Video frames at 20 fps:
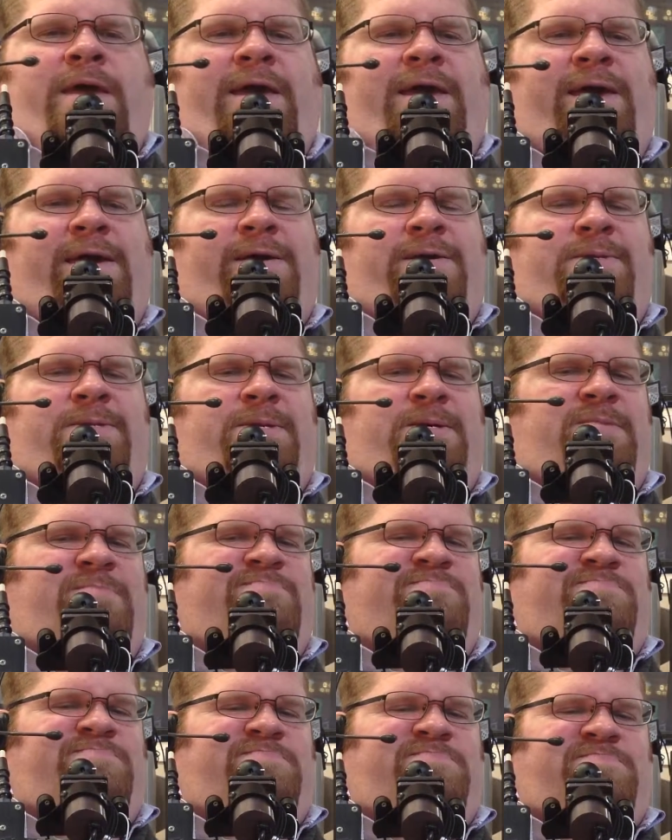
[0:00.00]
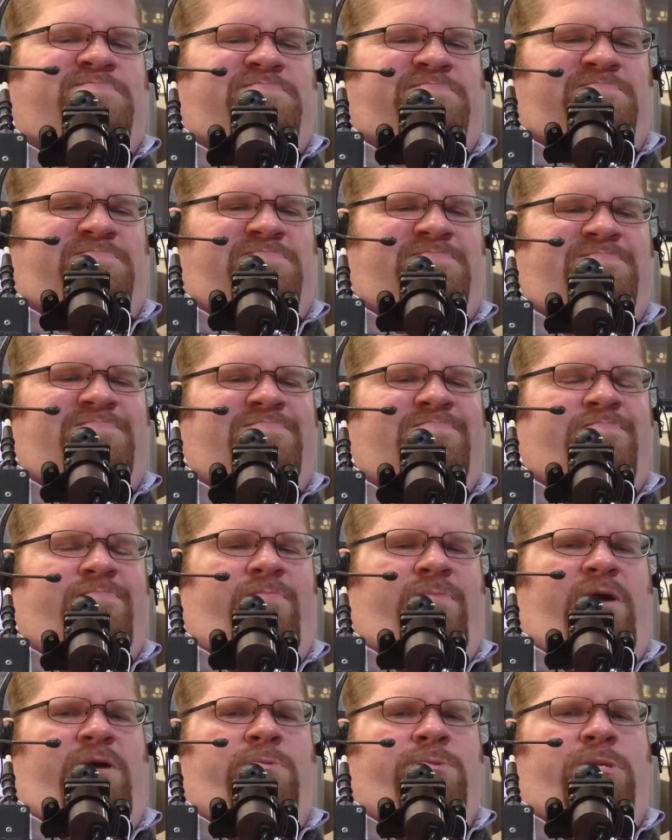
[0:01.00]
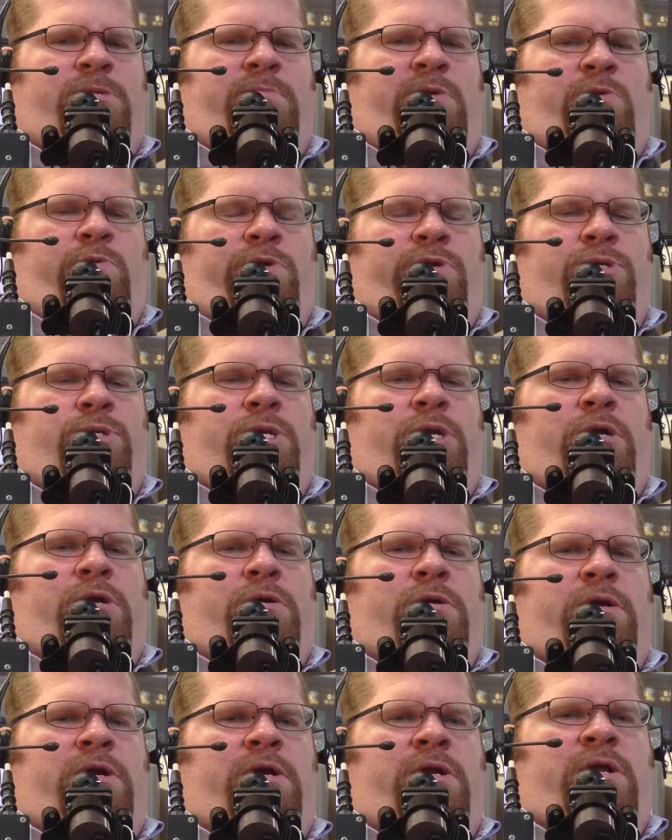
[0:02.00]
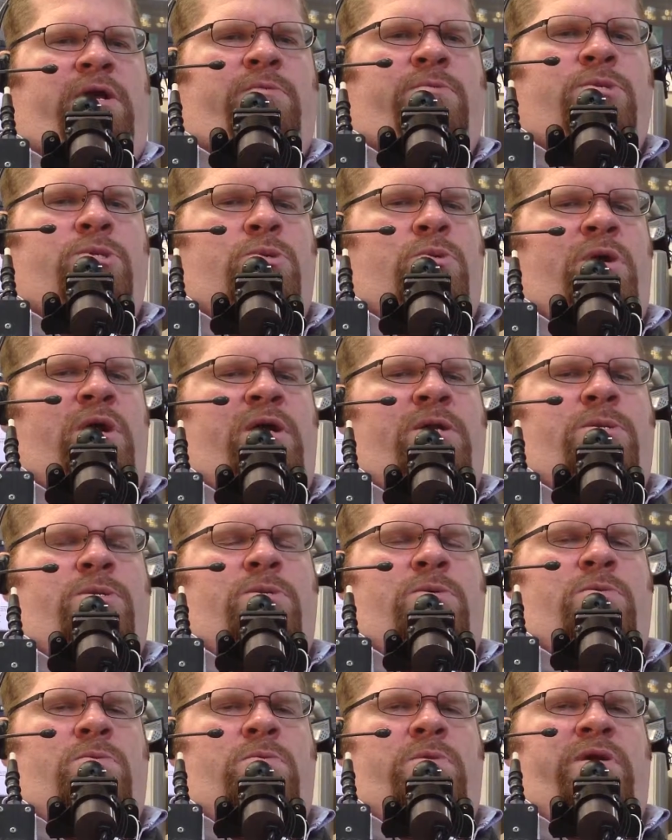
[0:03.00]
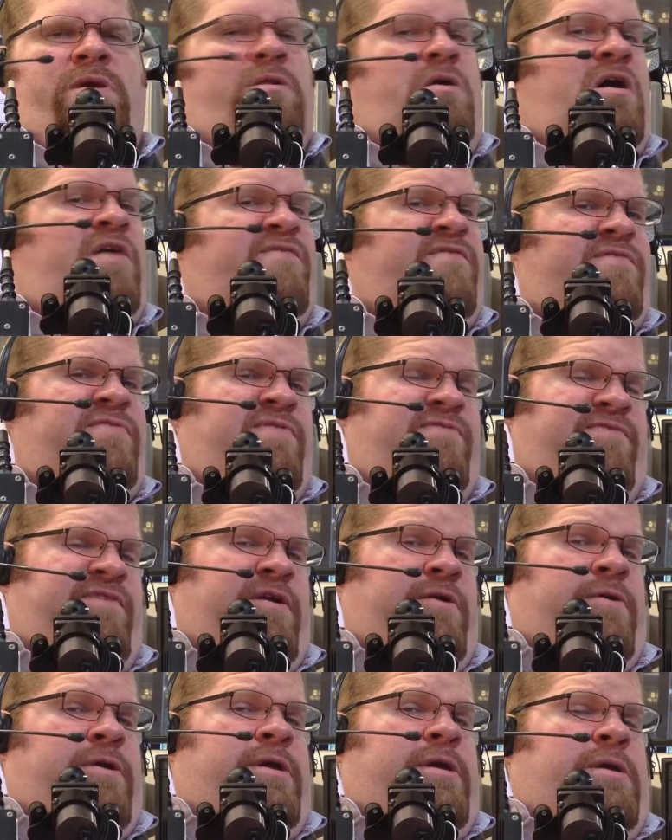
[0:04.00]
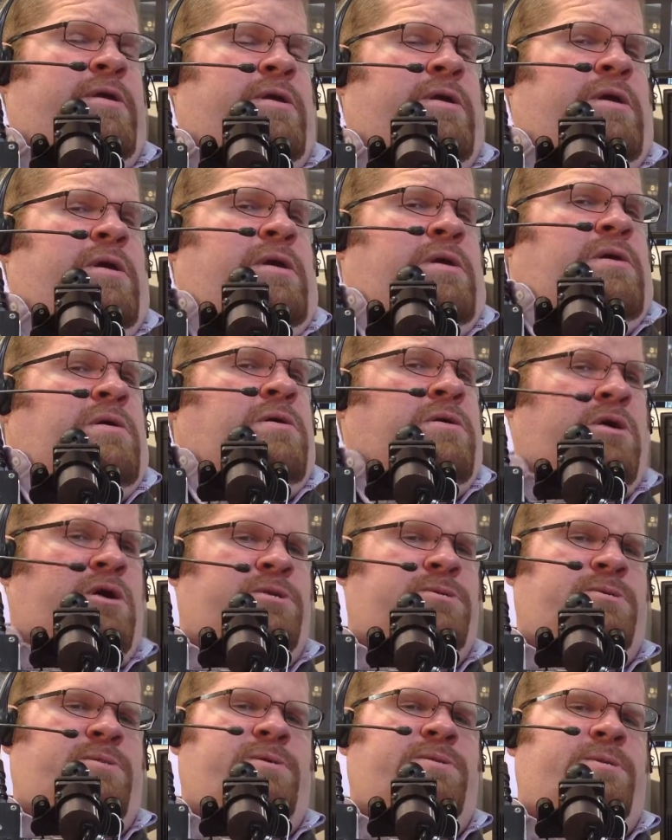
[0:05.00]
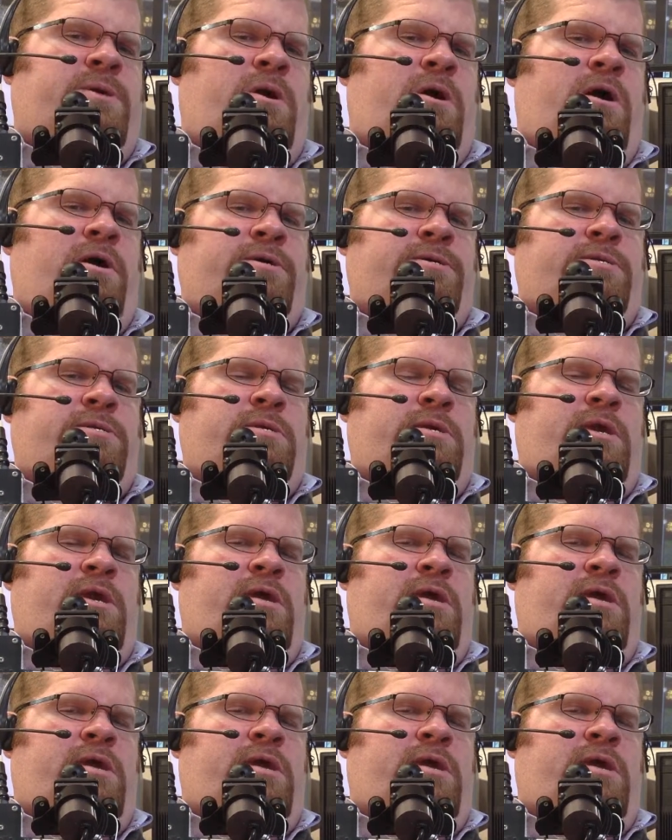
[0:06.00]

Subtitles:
And I was in my wheelchair, and I was trying to get off of the ferry onto the docks.